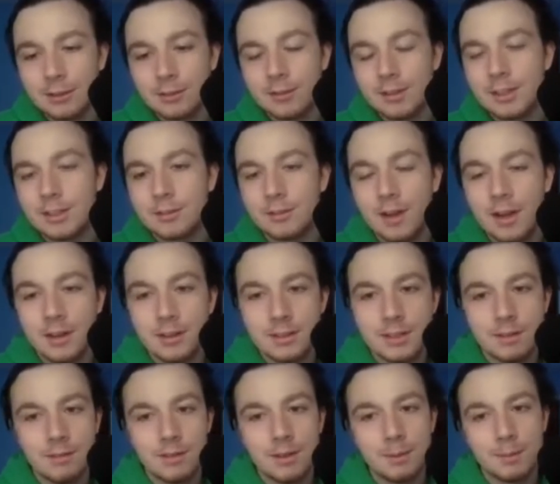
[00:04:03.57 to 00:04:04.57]
his finals
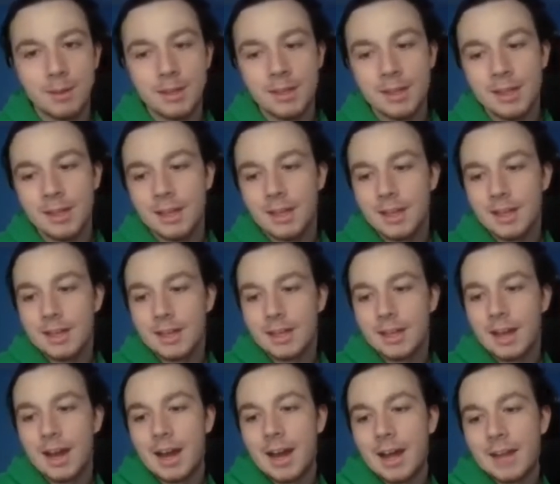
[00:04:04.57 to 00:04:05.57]
MVP,
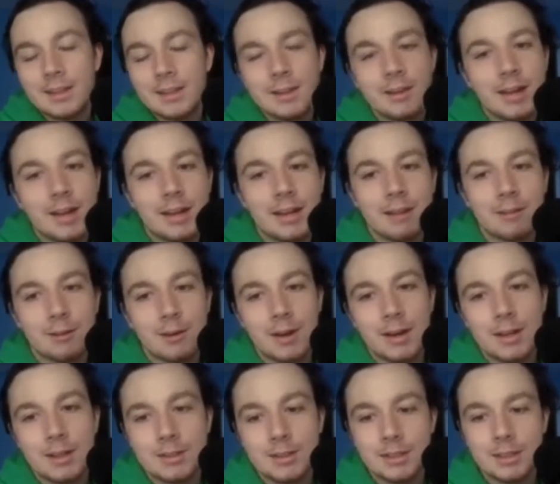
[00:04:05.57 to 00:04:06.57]
I think you got to give
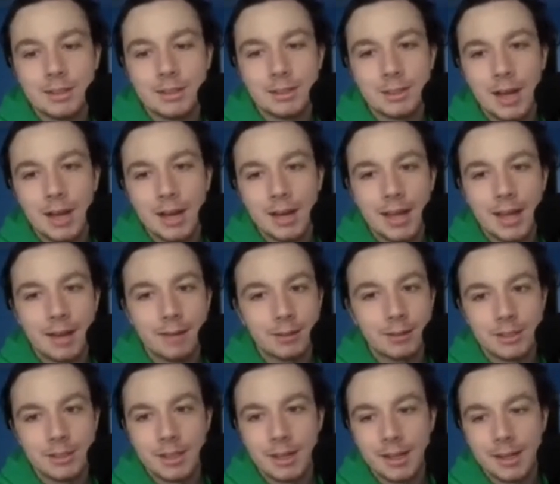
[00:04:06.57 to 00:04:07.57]
credit to John
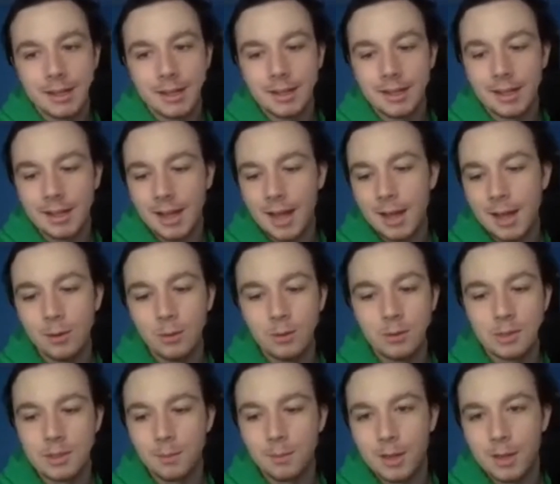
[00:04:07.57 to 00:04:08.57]
Havlicek, the guy who
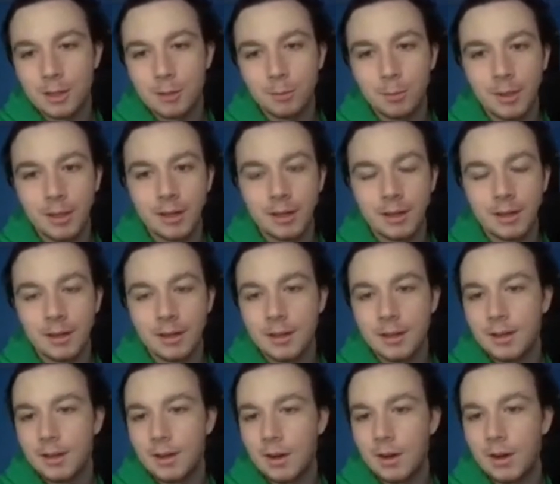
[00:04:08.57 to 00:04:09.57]
was the best player
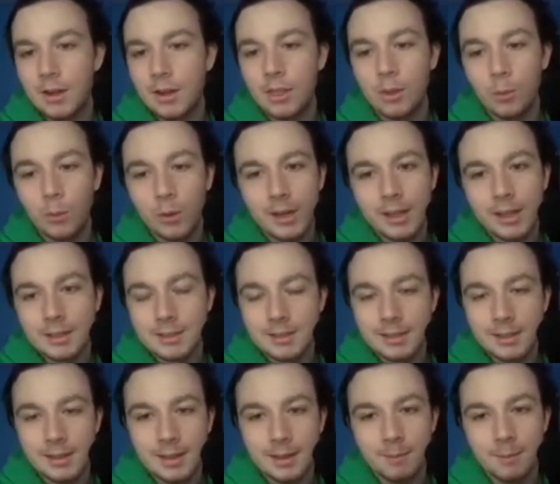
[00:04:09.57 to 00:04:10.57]
on the winning
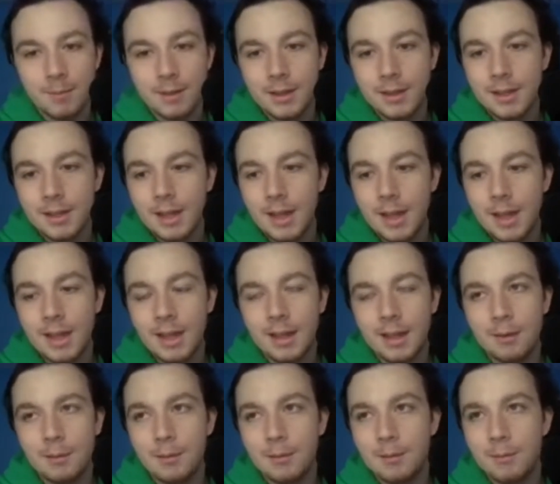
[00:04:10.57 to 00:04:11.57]
team,
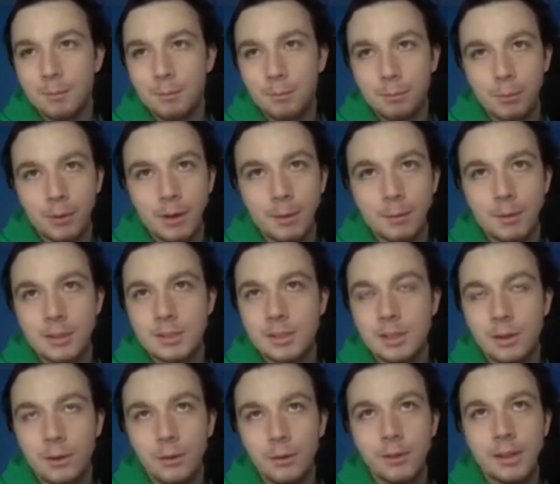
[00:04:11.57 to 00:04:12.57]
and pretty much
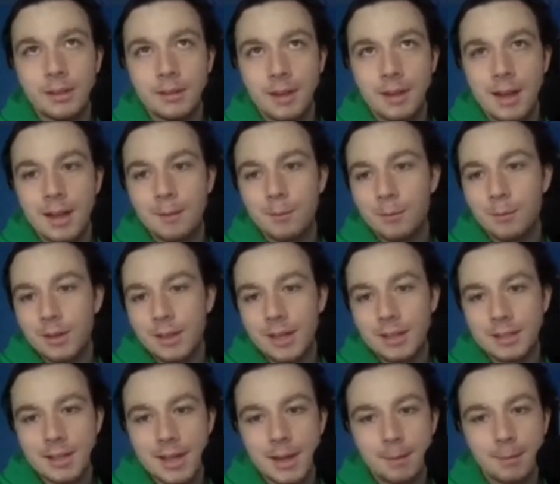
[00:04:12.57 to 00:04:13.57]
the only time where
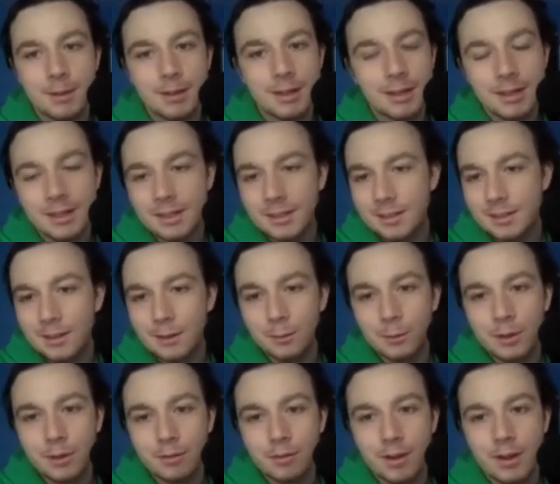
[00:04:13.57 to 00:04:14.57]
that's happened and he didn't
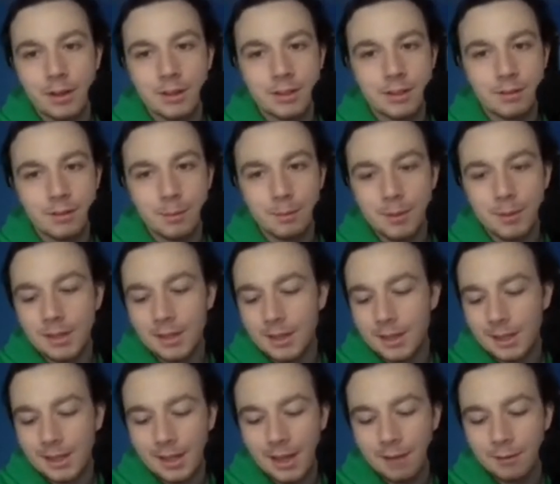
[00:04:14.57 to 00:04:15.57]
win finals MVP.
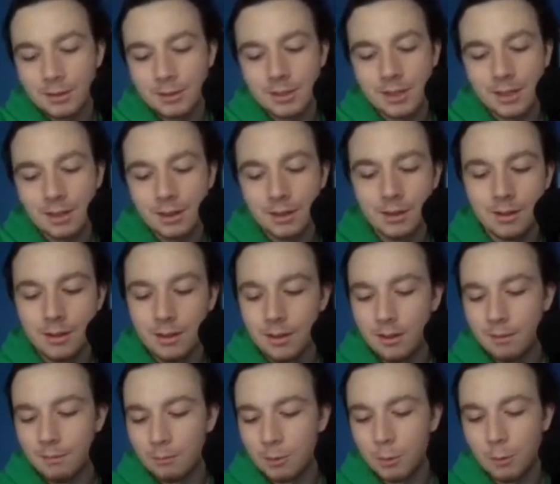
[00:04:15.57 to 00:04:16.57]
Like, he averaged like
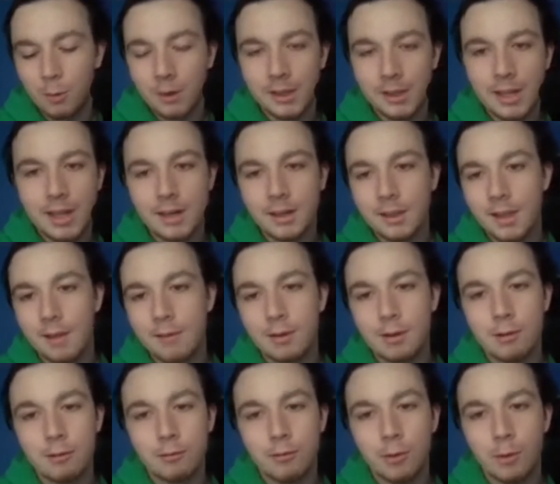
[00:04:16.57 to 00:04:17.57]
28, 11,
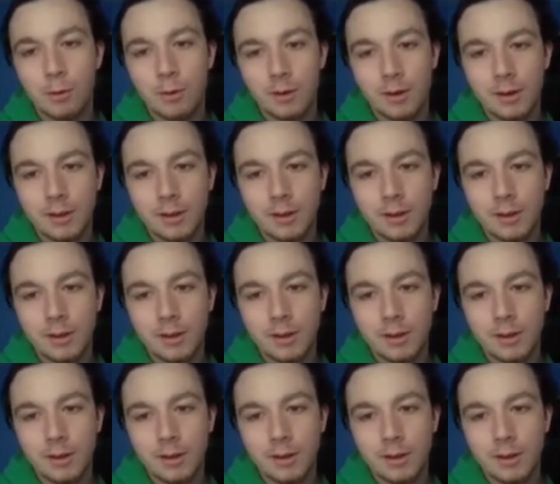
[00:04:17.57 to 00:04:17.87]
and 4.